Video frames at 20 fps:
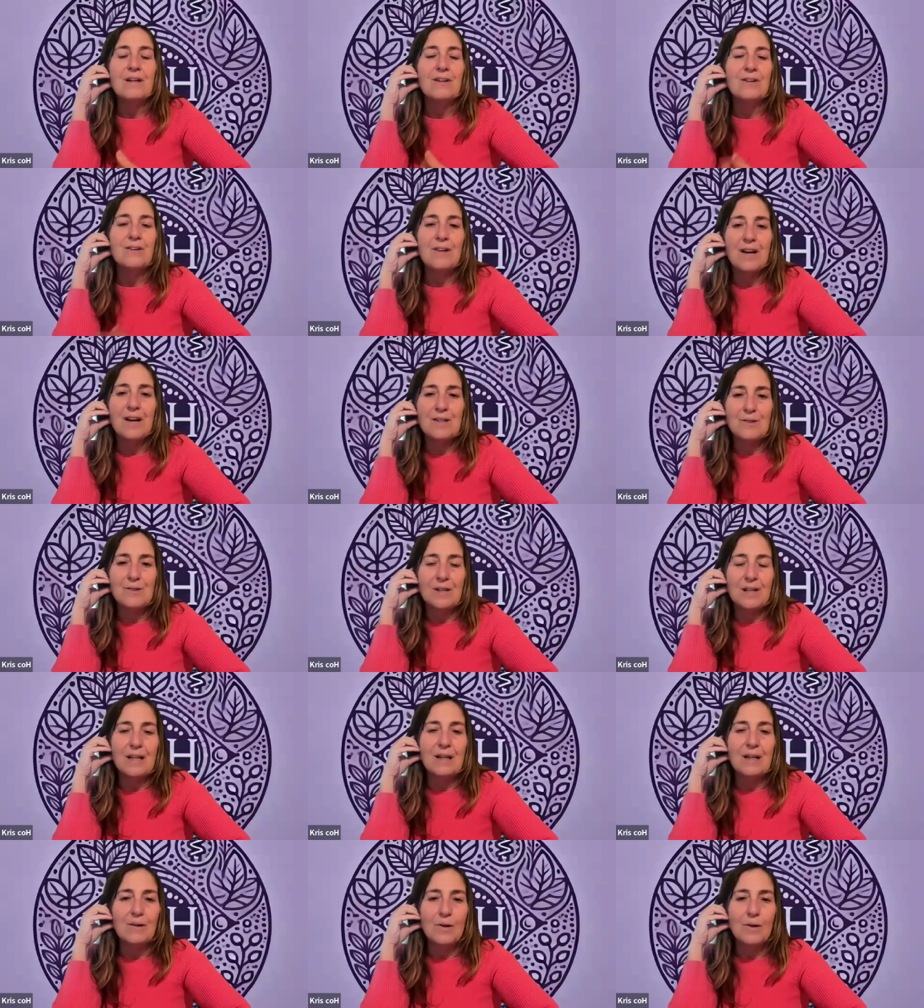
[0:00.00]
You're not
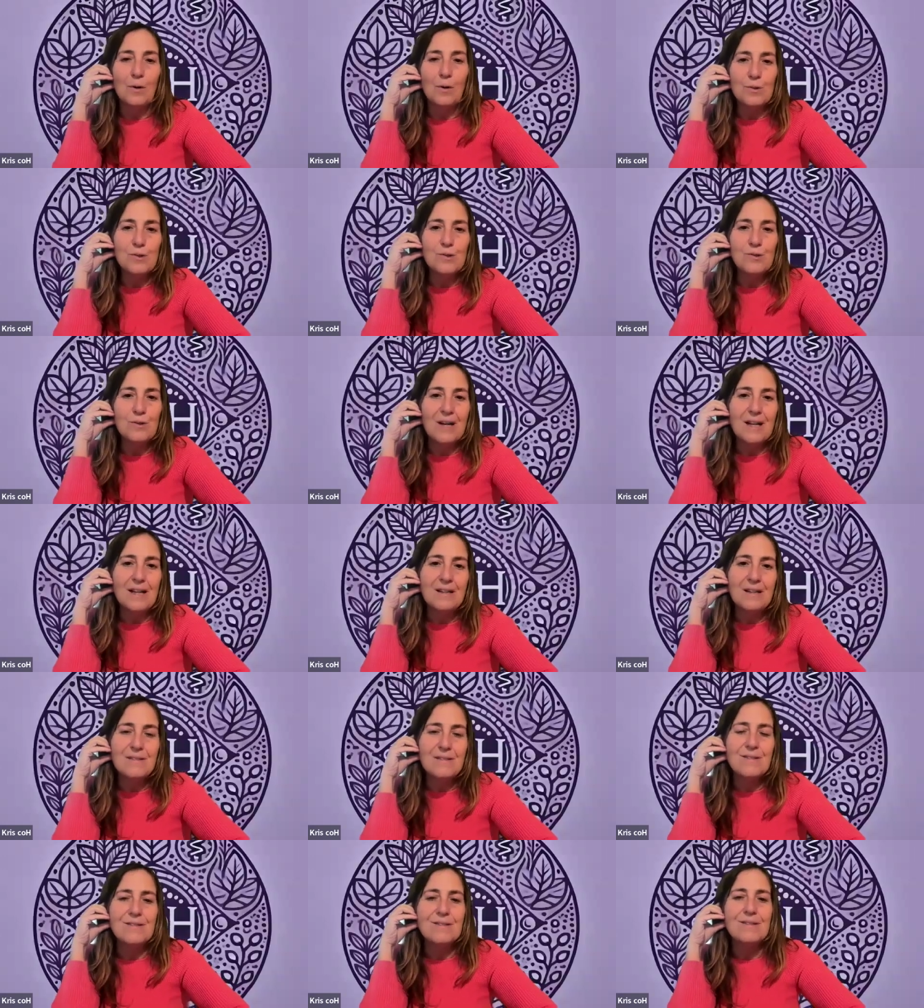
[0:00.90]
drinking cold
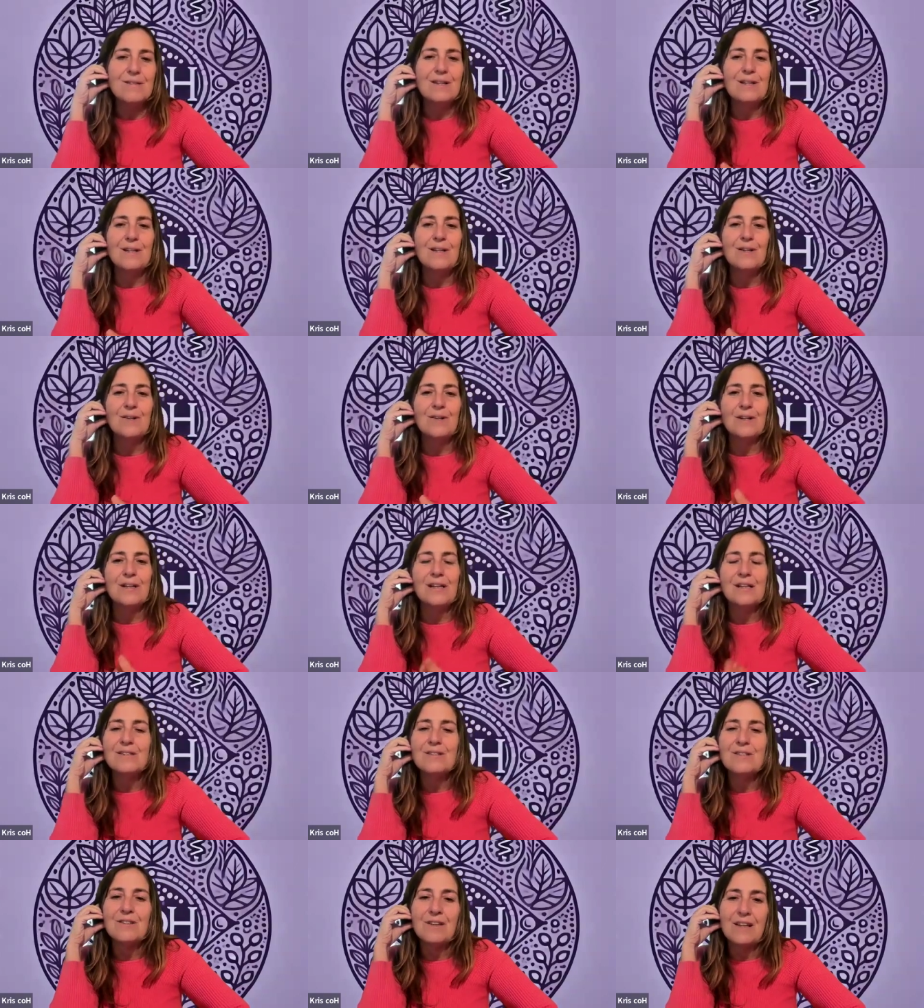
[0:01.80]
drinks. You're
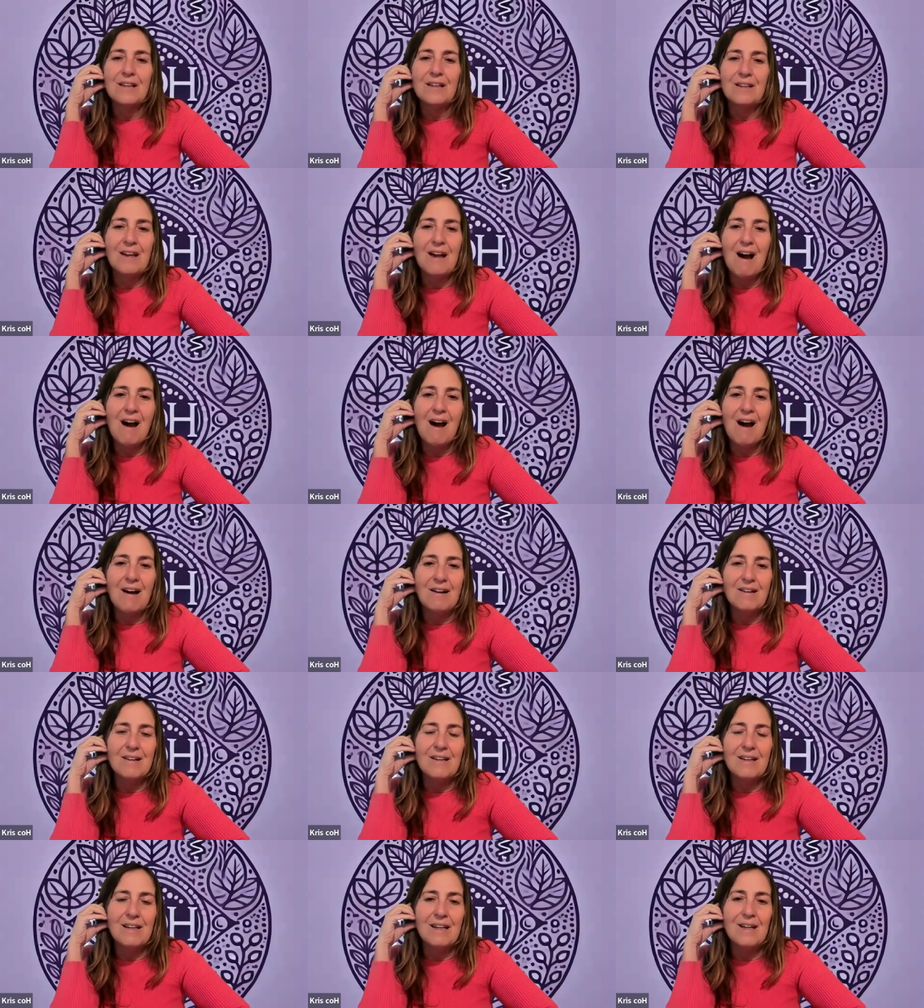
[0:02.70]
kindling the
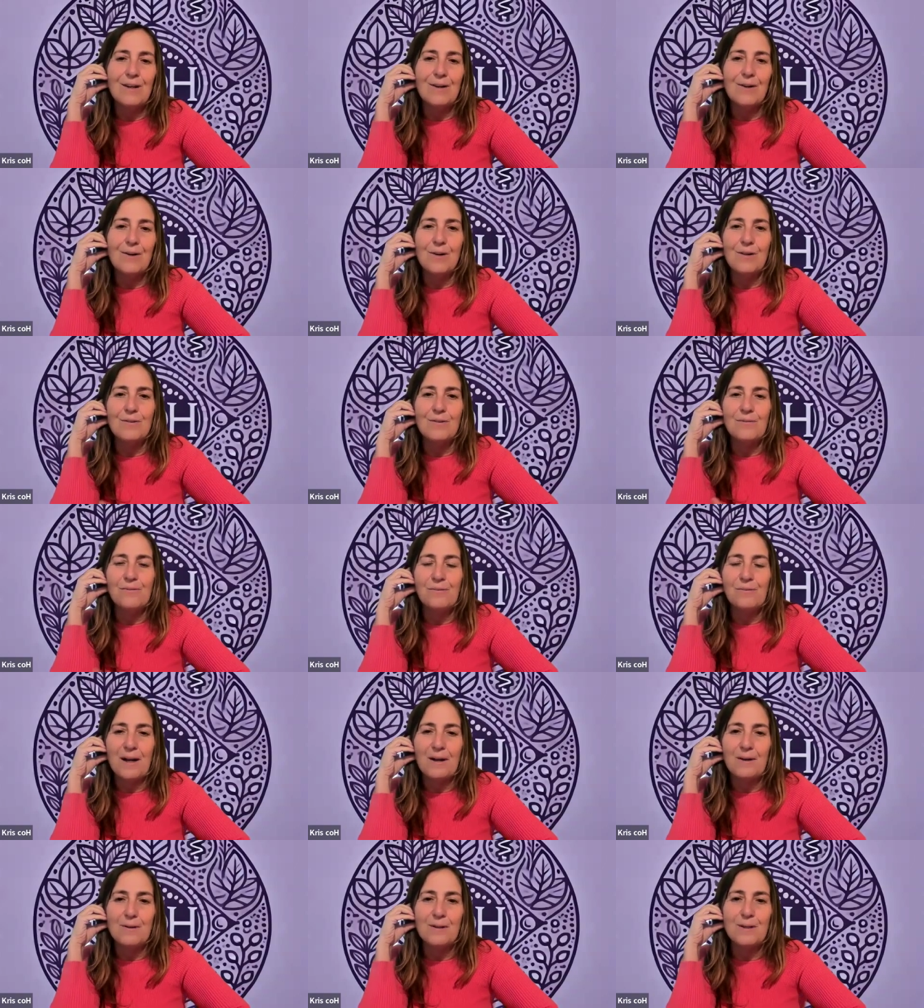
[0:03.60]
Agni, or the
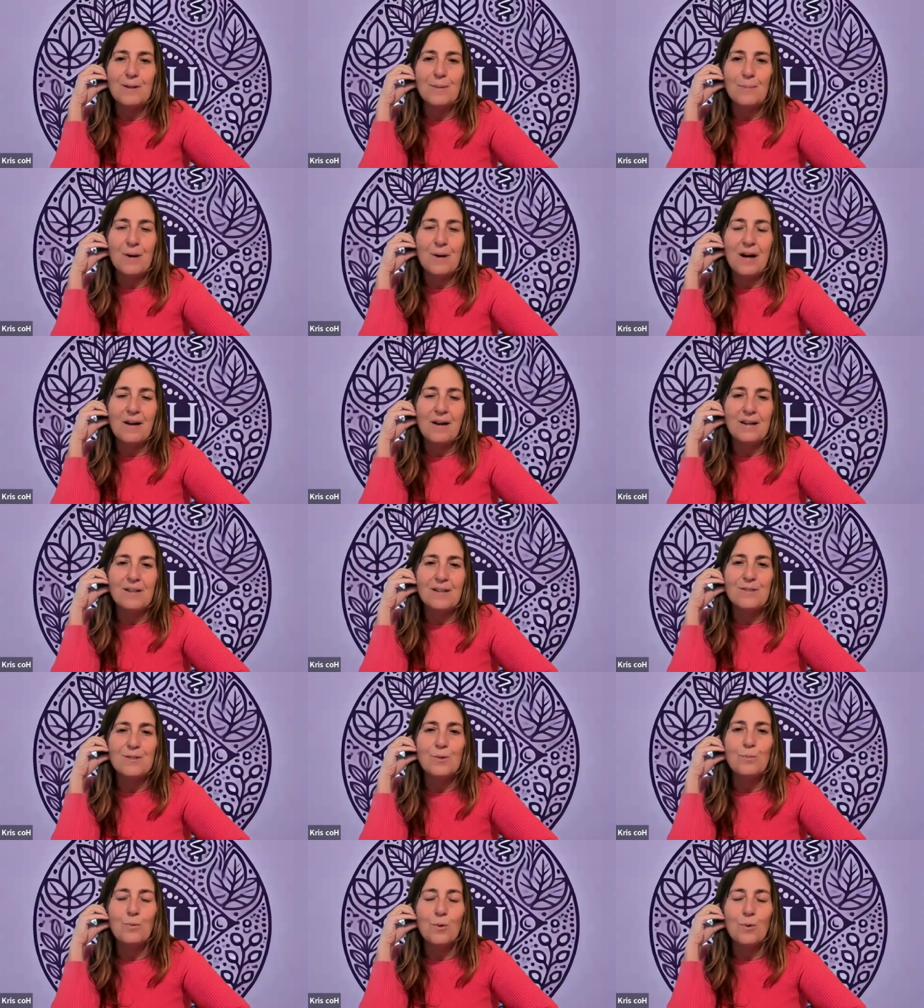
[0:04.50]
fire in the body,
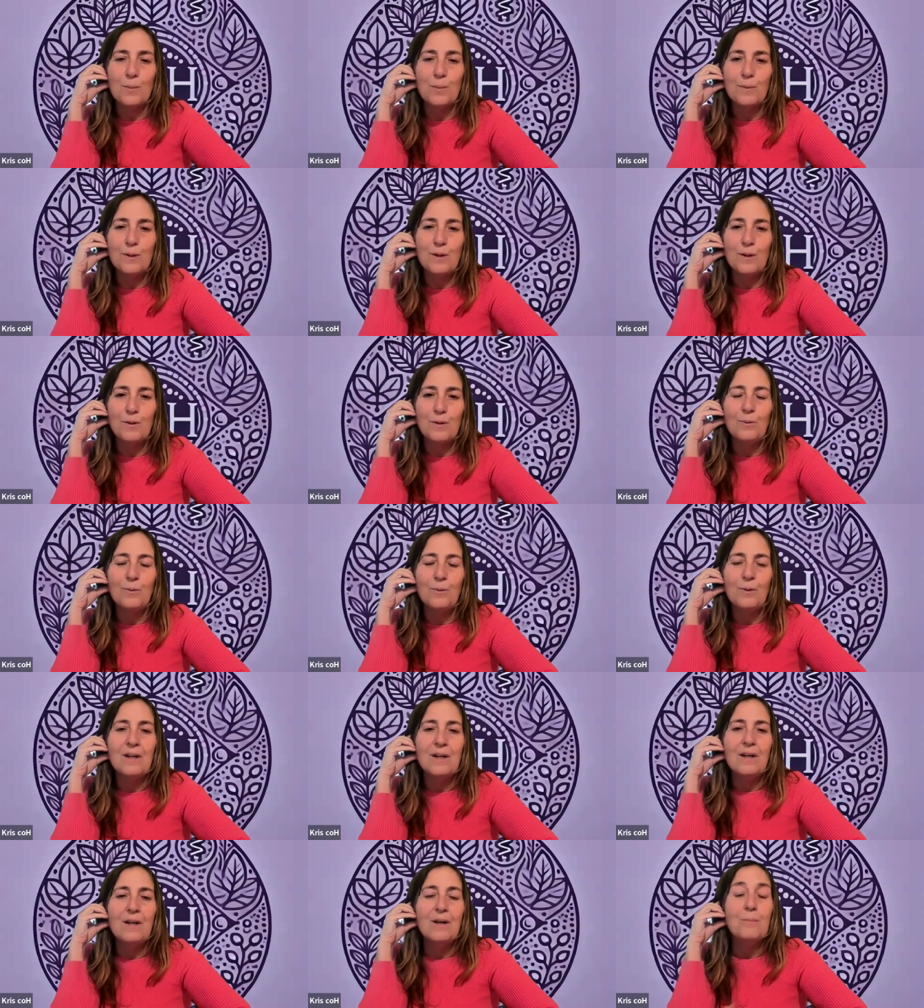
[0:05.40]
to warm you
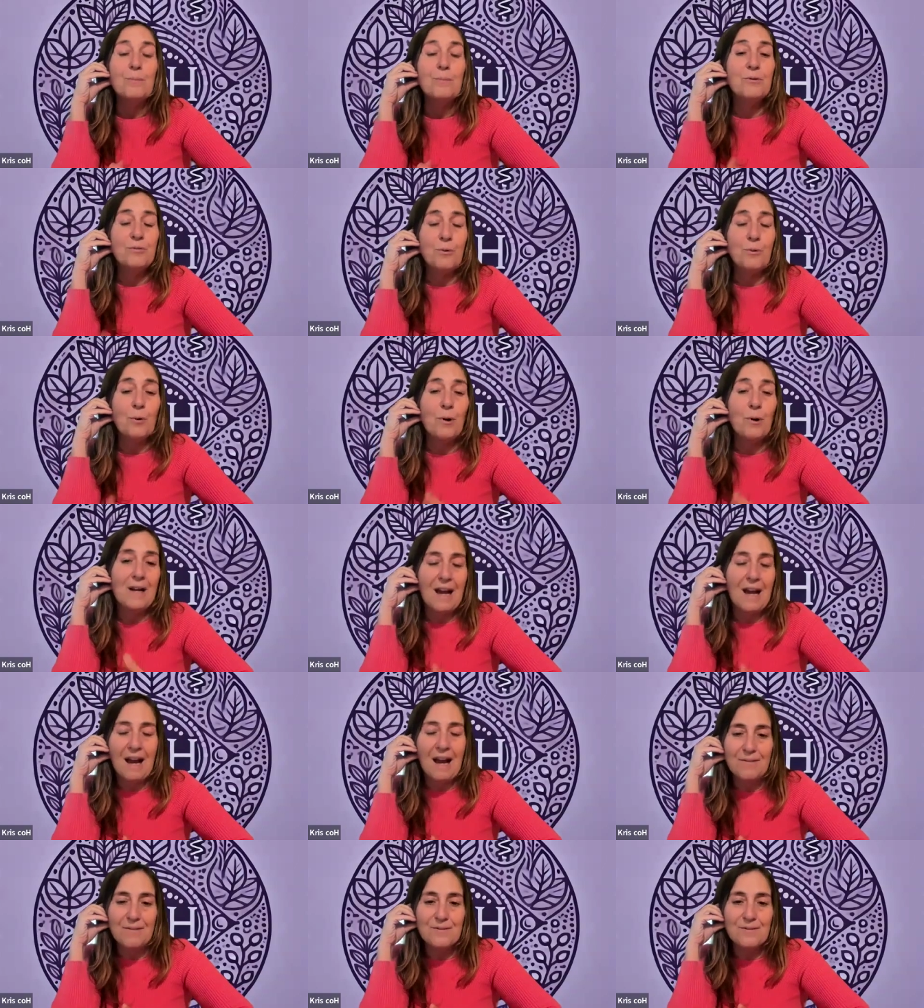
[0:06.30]
before and